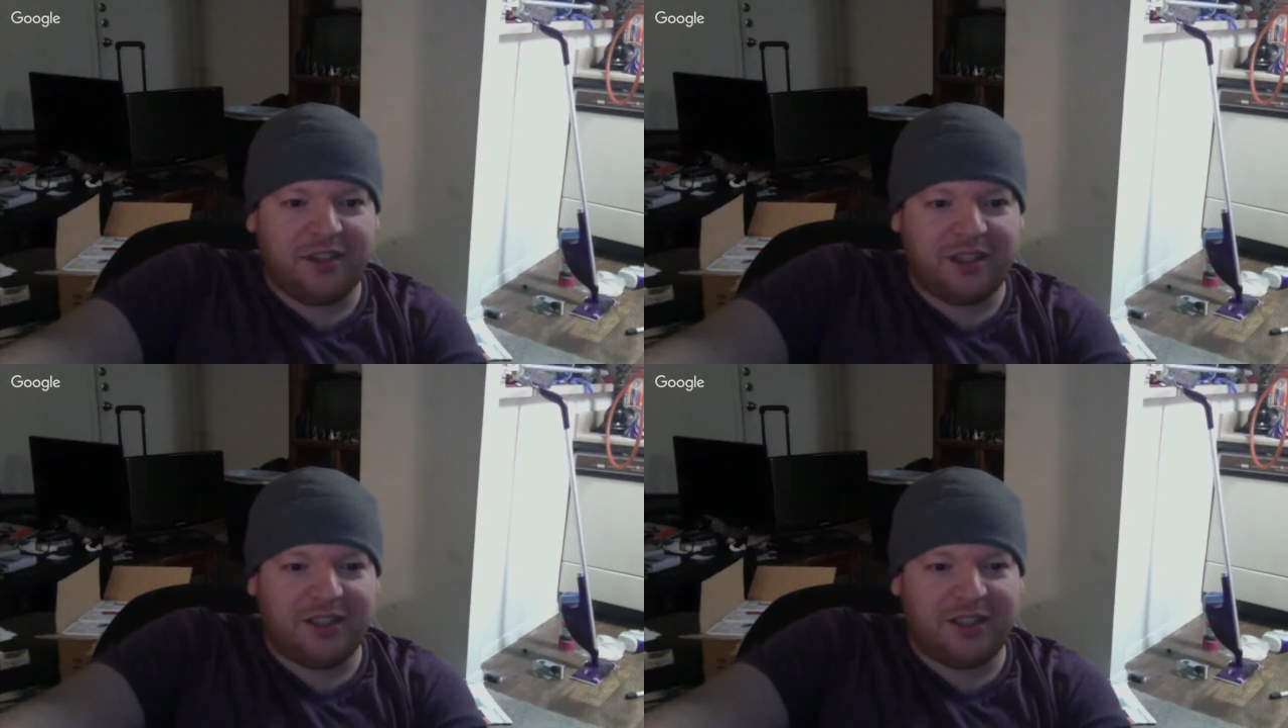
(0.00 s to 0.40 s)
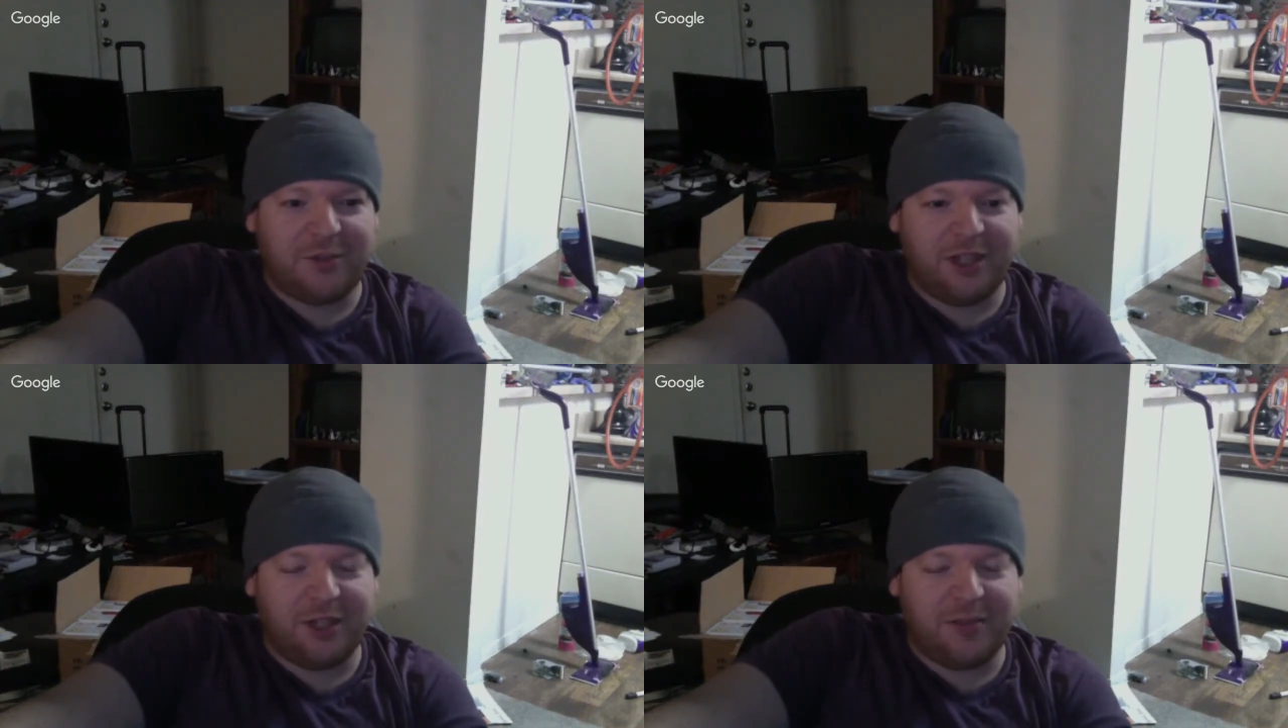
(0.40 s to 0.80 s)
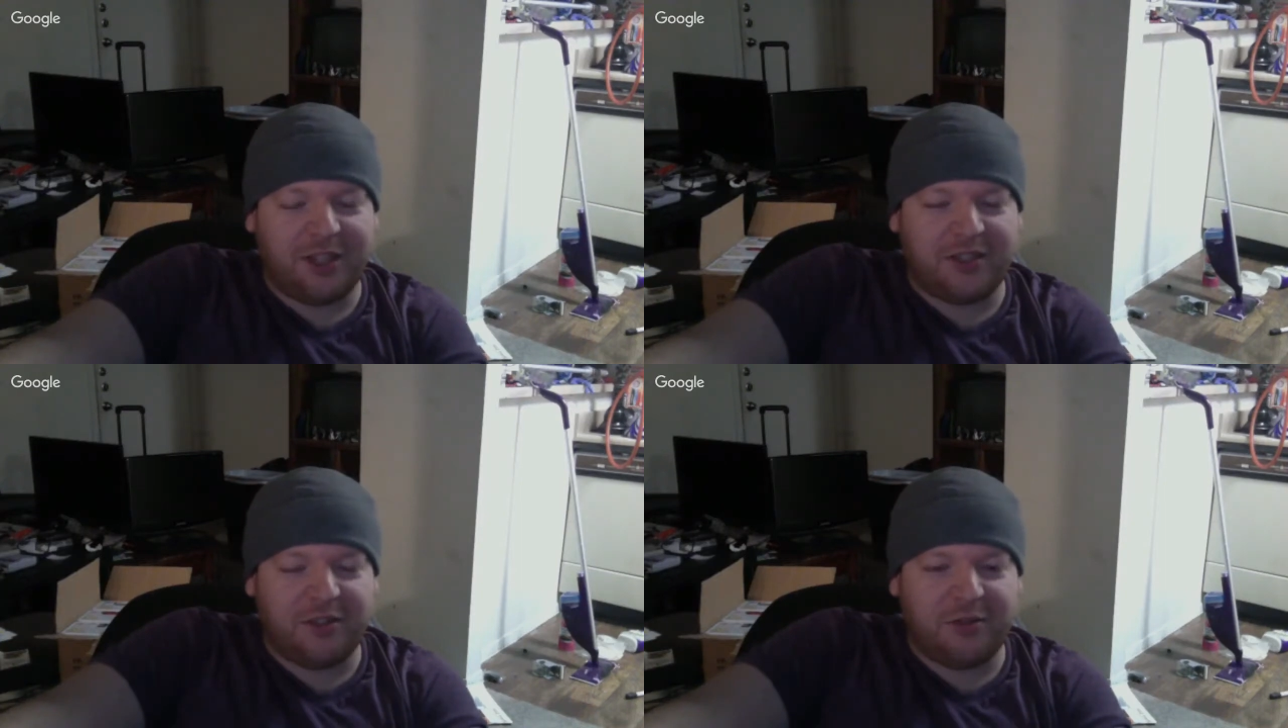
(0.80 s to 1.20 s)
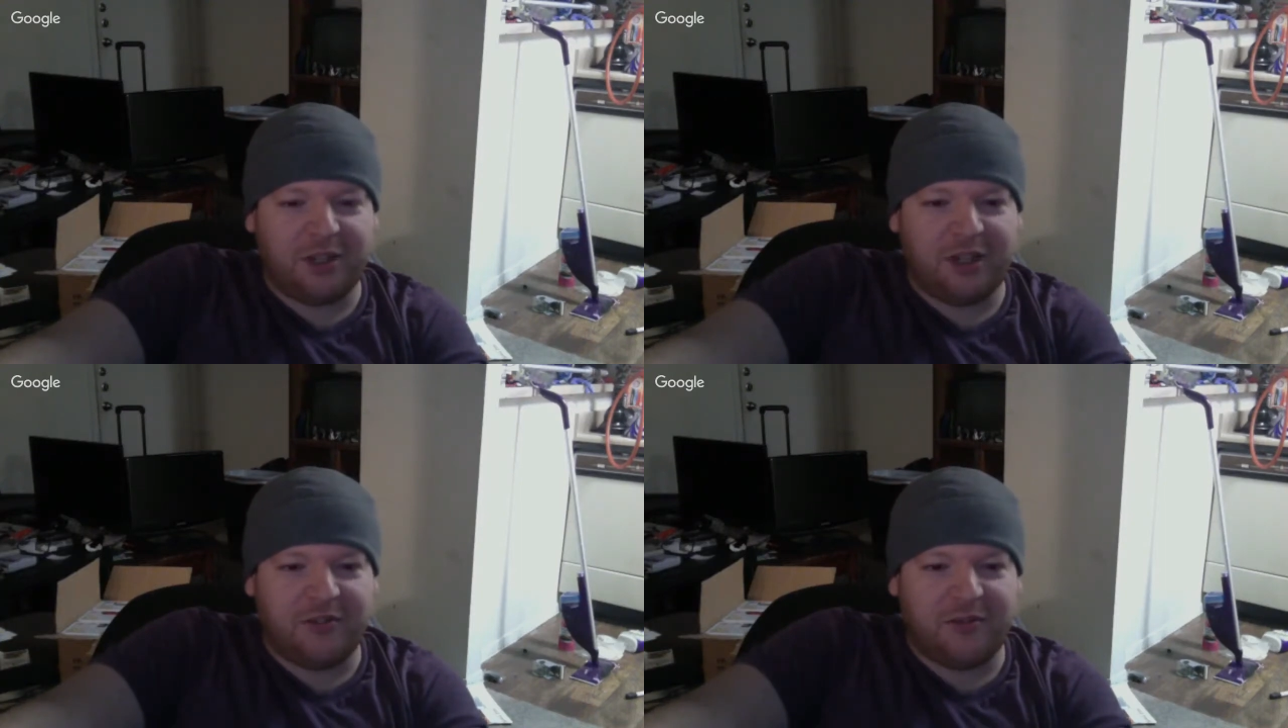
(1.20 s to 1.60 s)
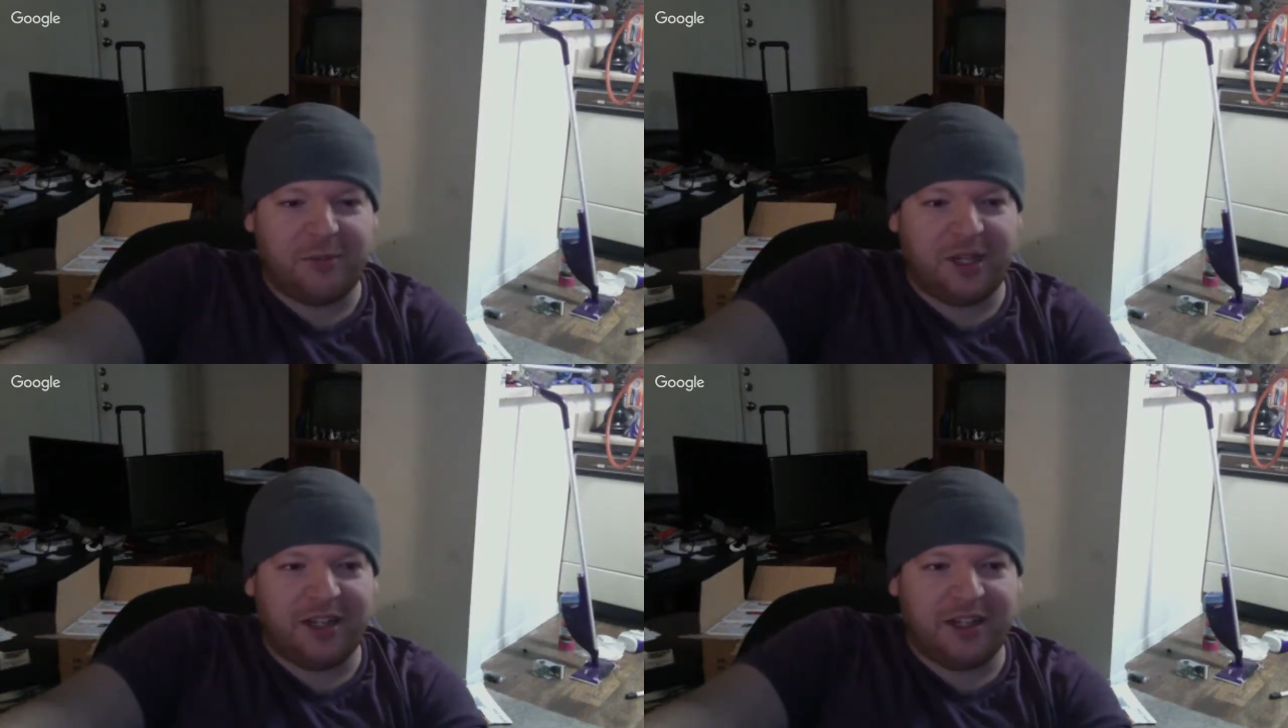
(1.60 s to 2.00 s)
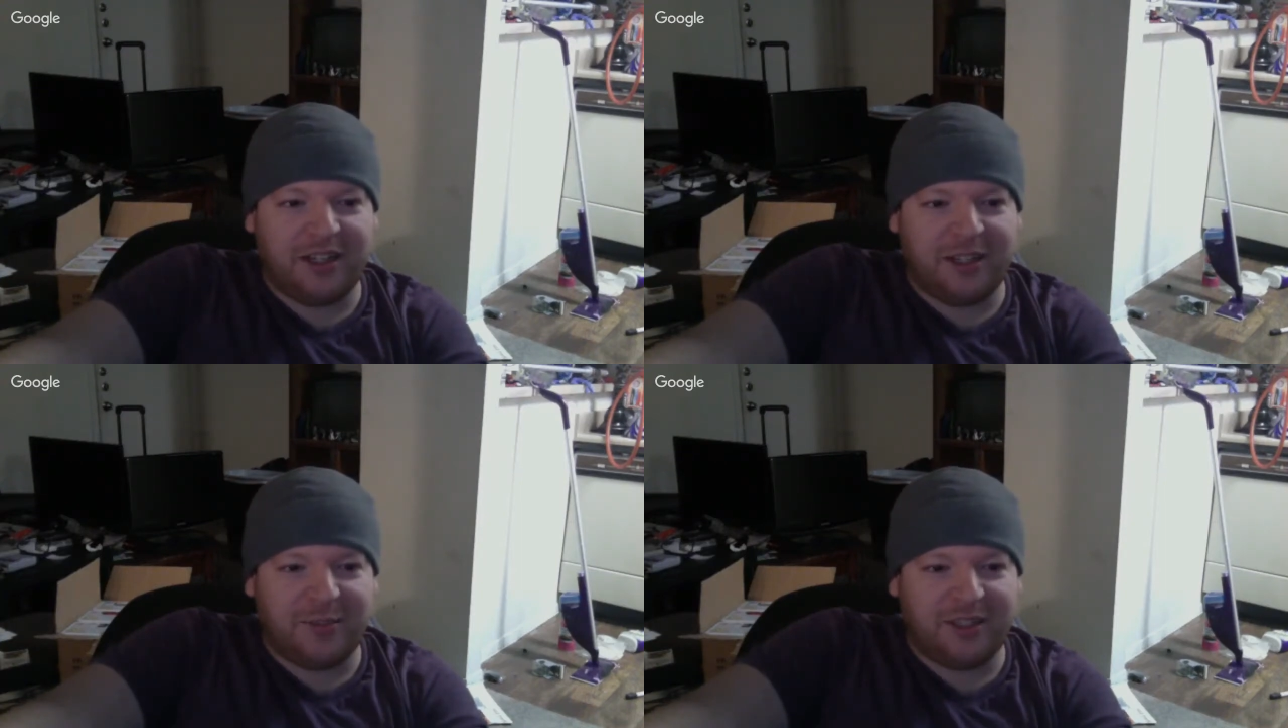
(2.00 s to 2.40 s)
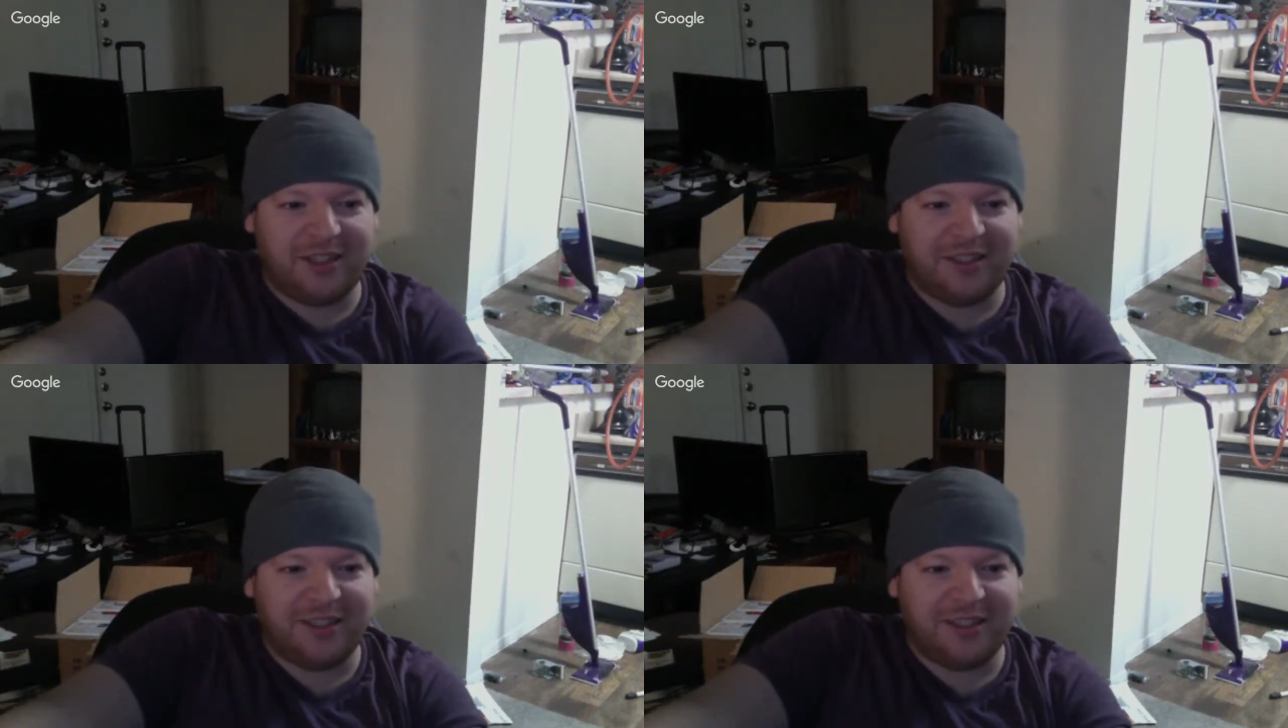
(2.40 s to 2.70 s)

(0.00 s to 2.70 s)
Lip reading: He's like, what? I'm like, do Ralph from Ed, Edd and Eddy, please.